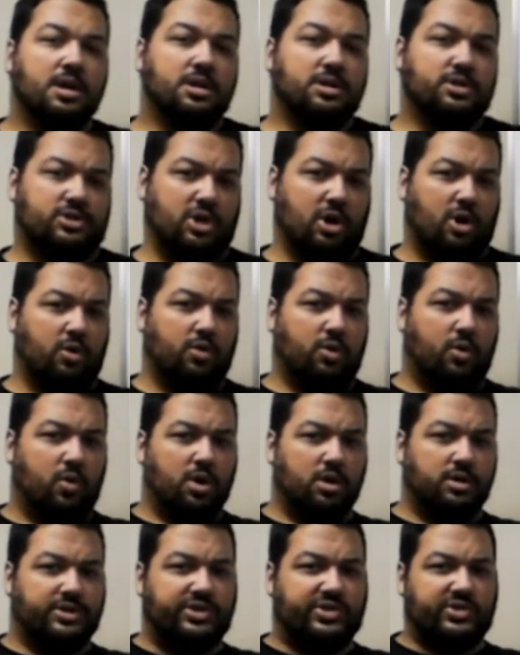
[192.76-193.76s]
So the
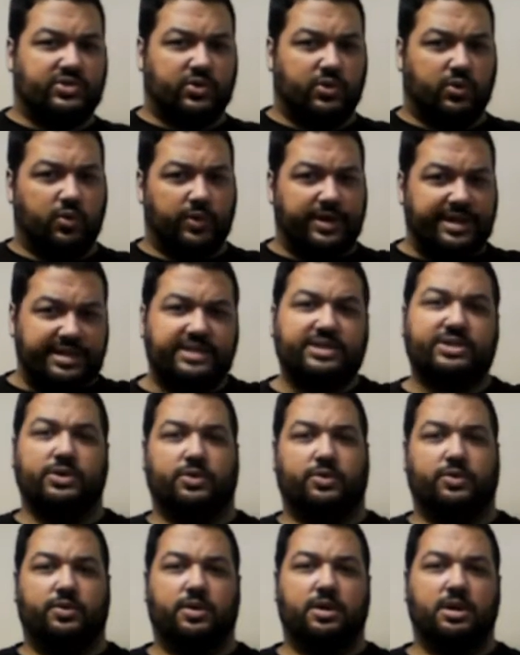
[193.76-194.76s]
word
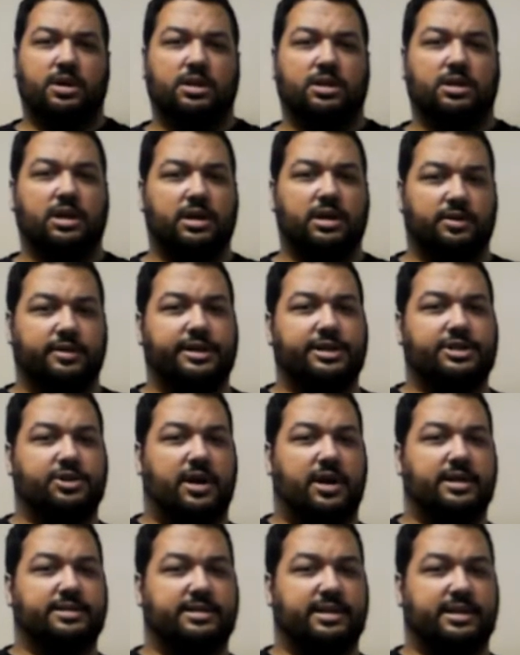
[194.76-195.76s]
Soresu literally
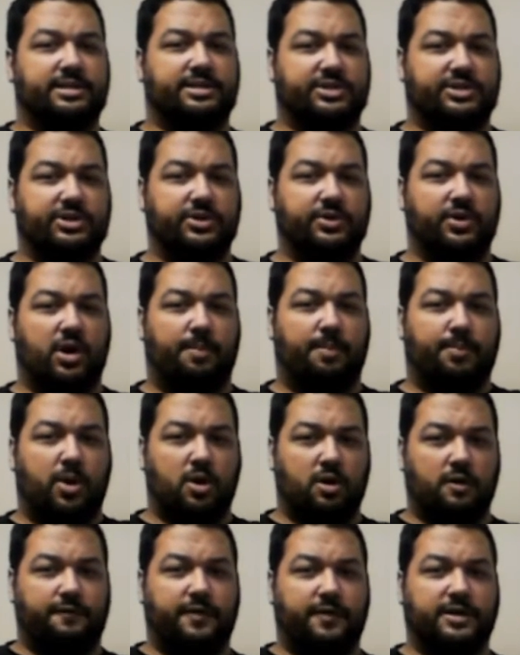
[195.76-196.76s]
translates to a
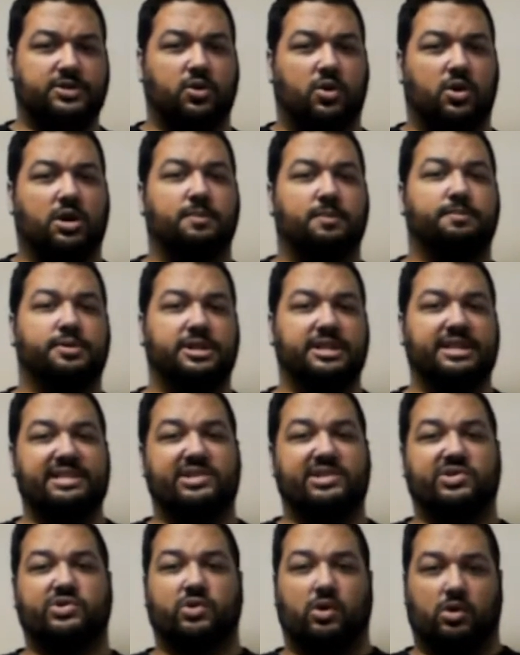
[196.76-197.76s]
perfect or complete
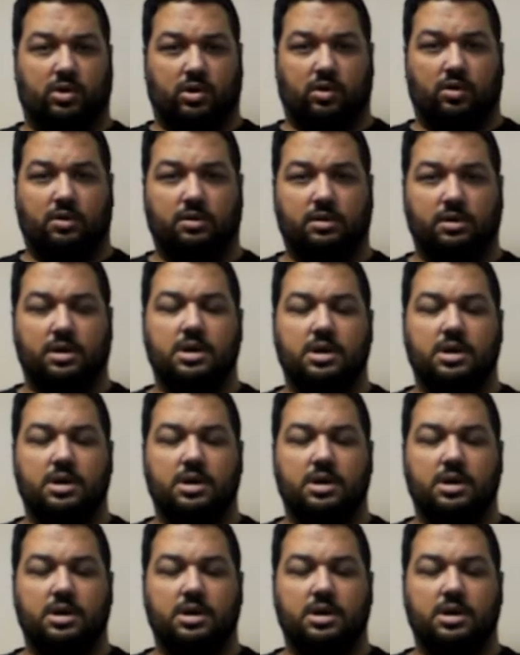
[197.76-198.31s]
circle.